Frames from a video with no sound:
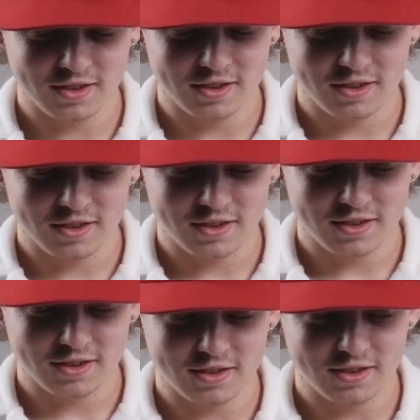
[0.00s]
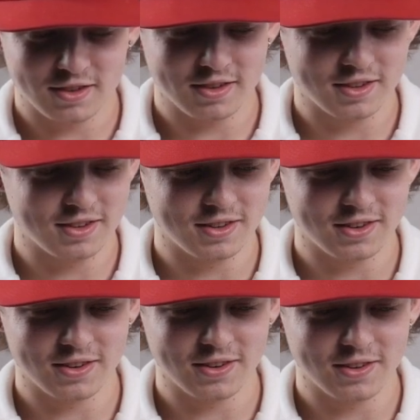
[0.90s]

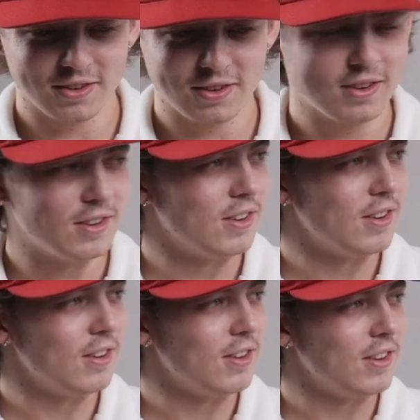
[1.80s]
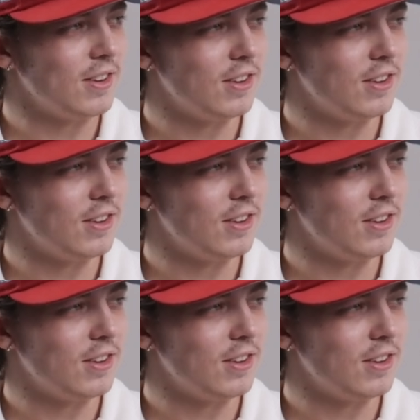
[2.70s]
(not speaking)